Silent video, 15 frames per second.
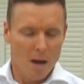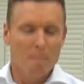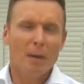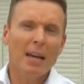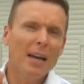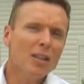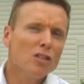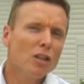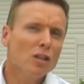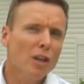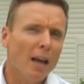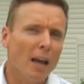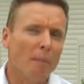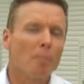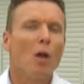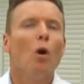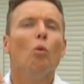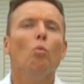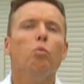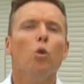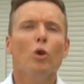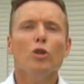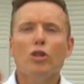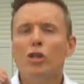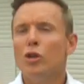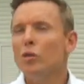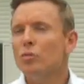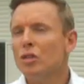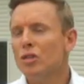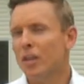But here's the thing, would
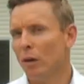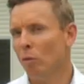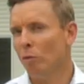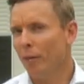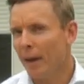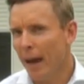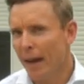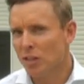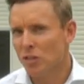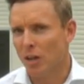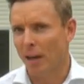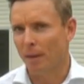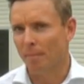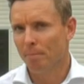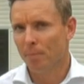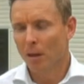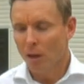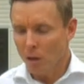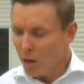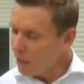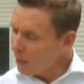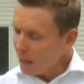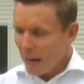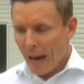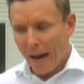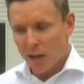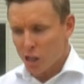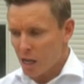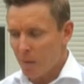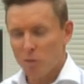you sell the asset? You can
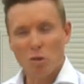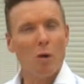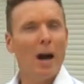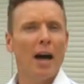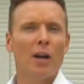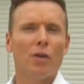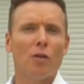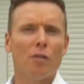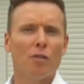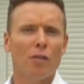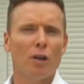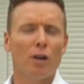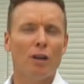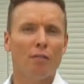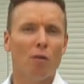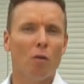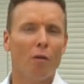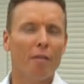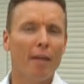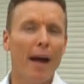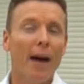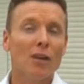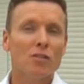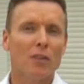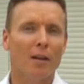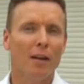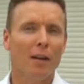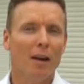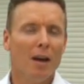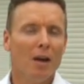cash up to $134,000,
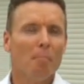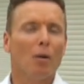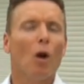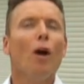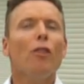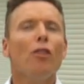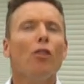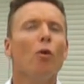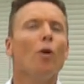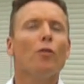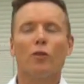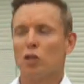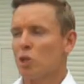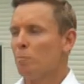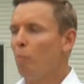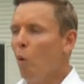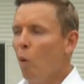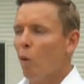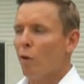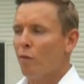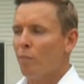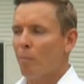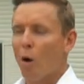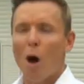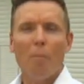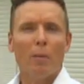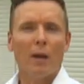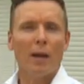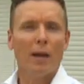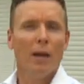but I thought the sport of
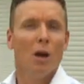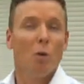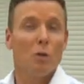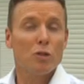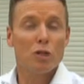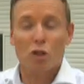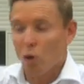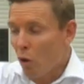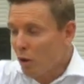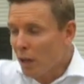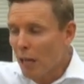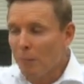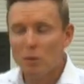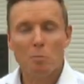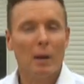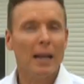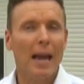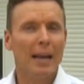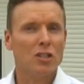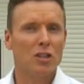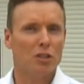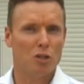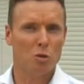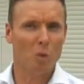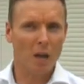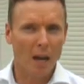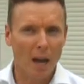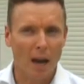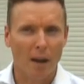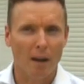property was to try and keep as many assets as we
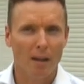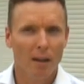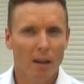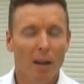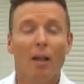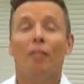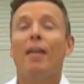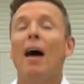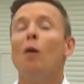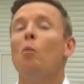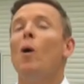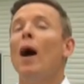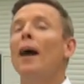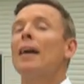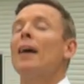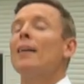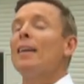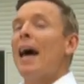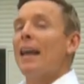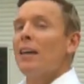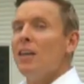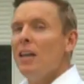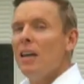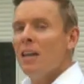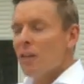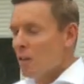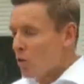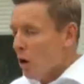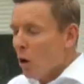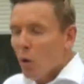can. That way in our latter
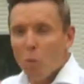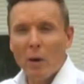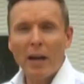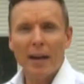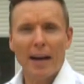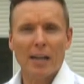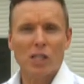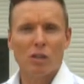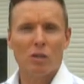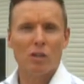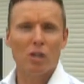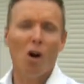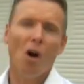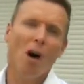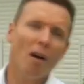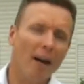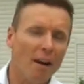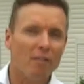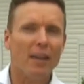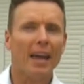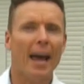years, we can actually retire and have the